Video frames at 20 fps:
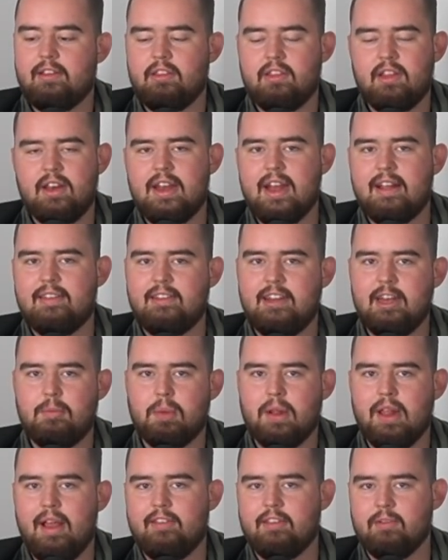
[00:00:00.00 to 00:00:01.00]
so the Nets did
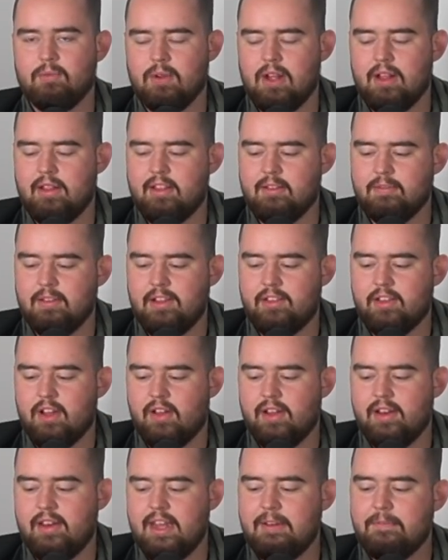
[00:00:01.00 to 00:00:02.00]
play some relatively
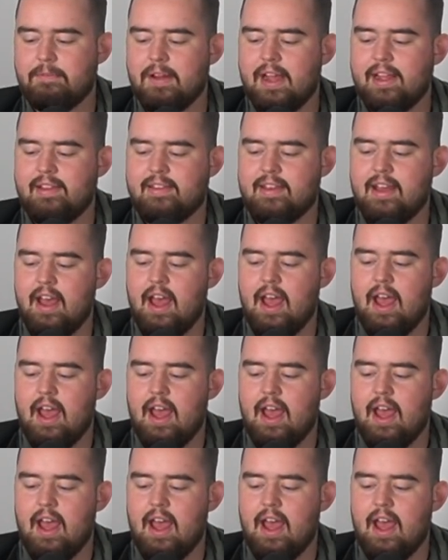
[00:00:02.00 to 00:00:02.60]
solid defense.